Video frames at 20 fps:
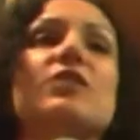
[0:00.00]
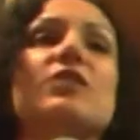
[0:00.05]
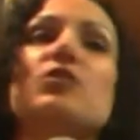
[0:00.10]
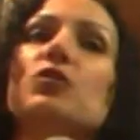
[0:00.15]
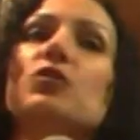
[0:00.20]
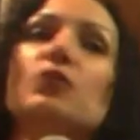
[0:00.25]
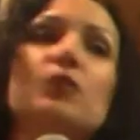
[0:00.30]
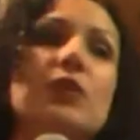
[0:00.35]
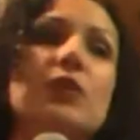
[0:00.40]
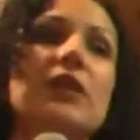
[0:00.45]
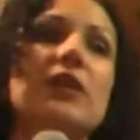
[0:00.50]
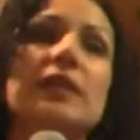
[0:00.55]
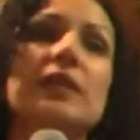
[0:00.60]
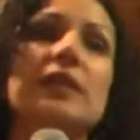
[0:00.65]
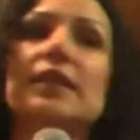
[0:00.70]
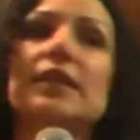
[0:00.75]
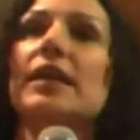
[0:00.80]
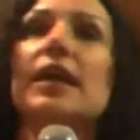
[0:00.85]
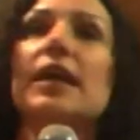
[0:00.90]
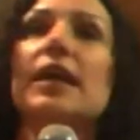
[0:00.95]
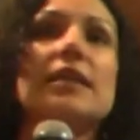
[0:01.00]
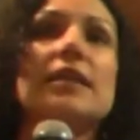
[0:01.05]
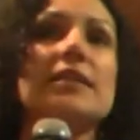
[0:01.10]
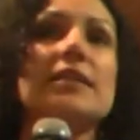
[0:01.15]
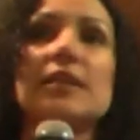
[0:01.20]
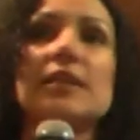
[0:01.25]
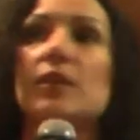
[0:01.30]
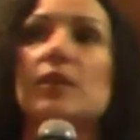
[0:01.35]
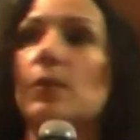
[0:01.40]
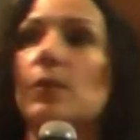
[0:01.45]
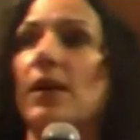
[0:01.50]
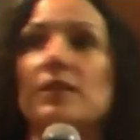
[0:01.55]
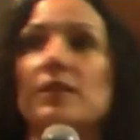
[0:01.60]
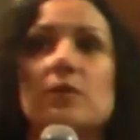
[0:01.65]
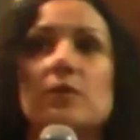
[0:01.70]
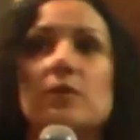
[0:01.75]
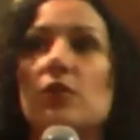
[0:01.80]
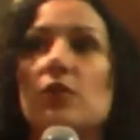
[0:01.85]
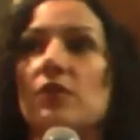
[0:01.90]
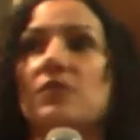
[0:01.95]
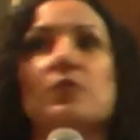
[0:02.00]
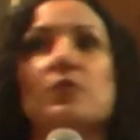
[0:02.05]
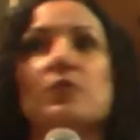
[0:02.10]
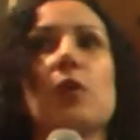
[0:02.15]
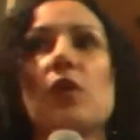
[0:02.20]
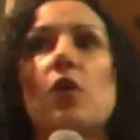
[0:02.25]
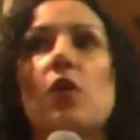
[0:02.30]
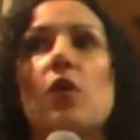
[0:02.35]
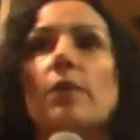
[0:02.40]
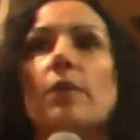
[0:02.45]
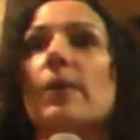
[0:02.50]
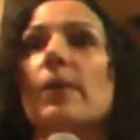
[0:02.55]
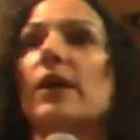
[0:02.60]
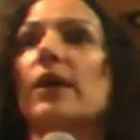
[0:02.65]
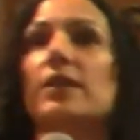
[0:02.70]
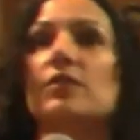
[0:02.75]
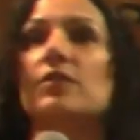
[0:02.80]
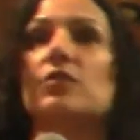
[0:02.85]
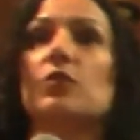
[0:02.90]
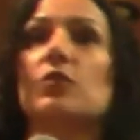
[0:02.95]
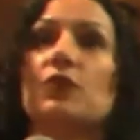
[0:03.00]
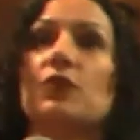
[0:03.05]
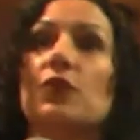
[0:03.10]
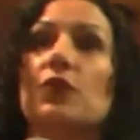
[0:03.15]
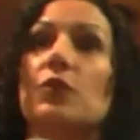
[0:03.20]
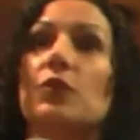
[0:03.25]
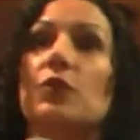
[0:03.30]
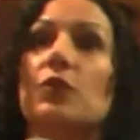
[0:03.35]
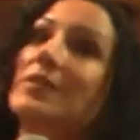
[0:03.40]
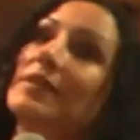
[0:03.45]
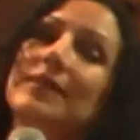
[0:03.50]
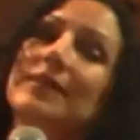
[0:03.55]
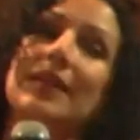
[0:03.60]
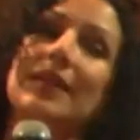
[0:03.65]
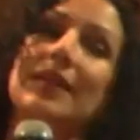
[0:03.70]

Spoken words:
to really see the possibilities of what Arbonne can do for you, because it's an